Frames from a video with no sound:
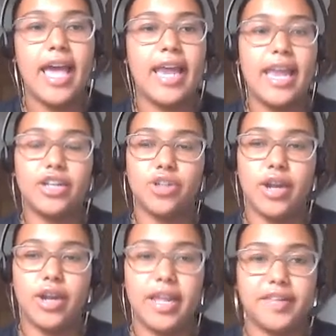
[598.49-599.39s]

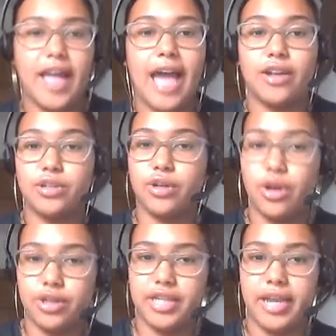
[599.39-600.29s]
electronics, and
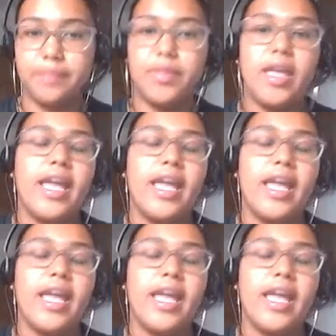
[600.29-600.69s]
coding.